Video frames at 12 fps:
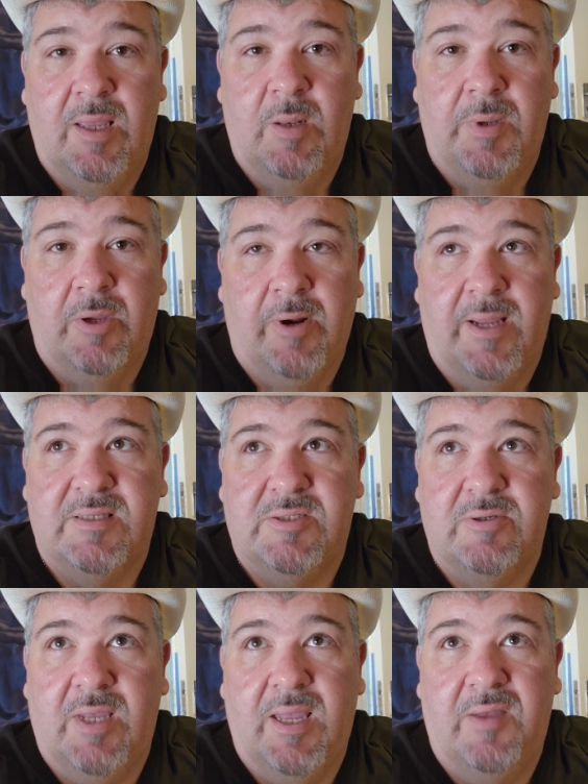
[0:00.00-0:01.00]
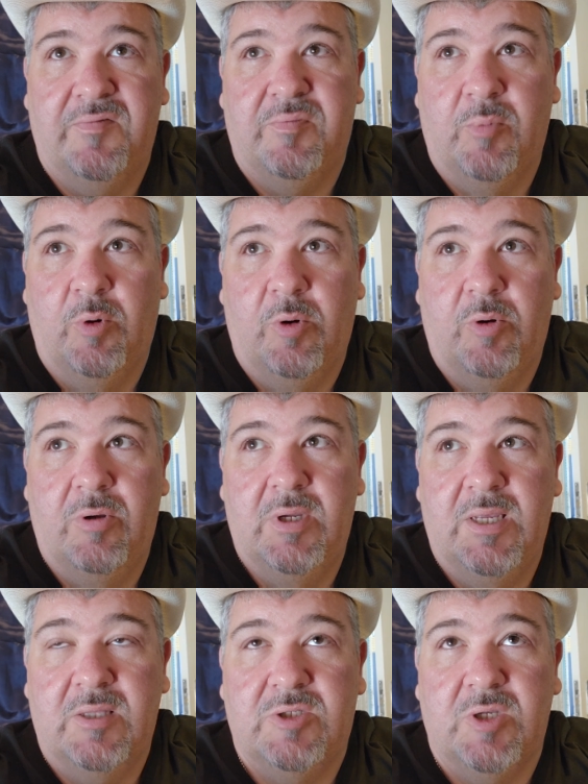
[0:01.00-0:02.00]
it'd be great to have more
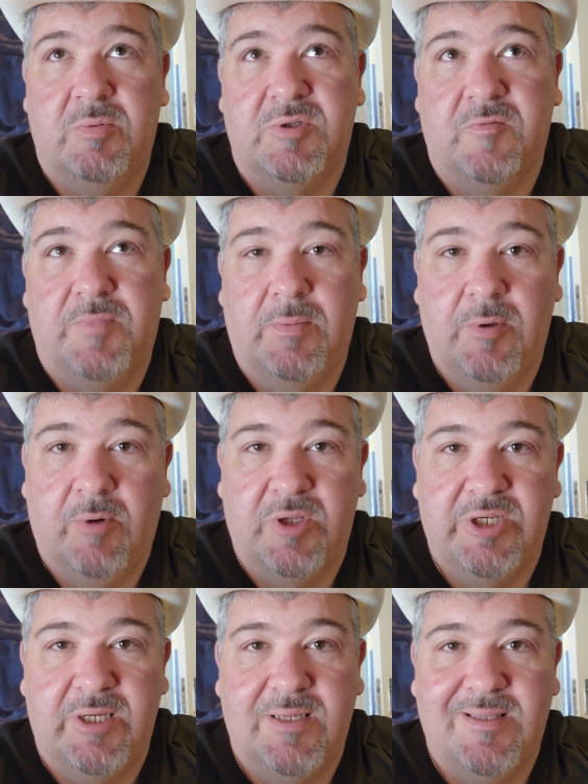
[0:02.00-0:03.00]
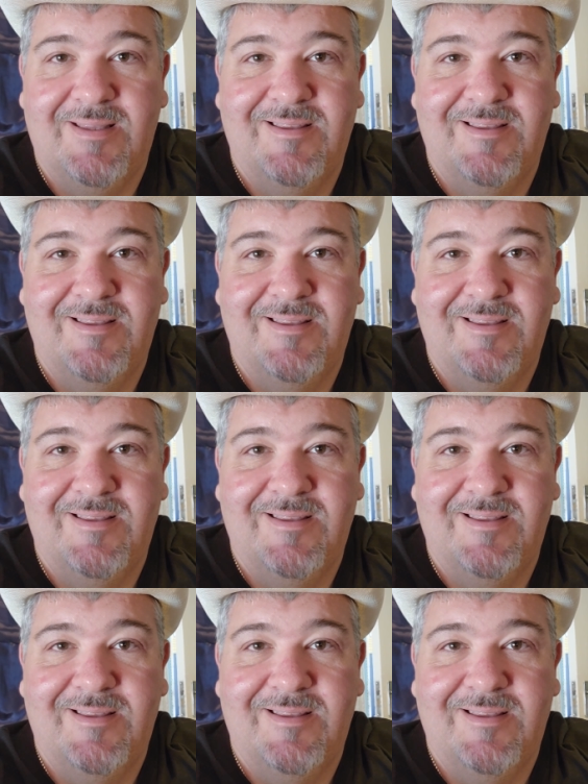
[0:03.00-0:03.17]
in terms of people watching.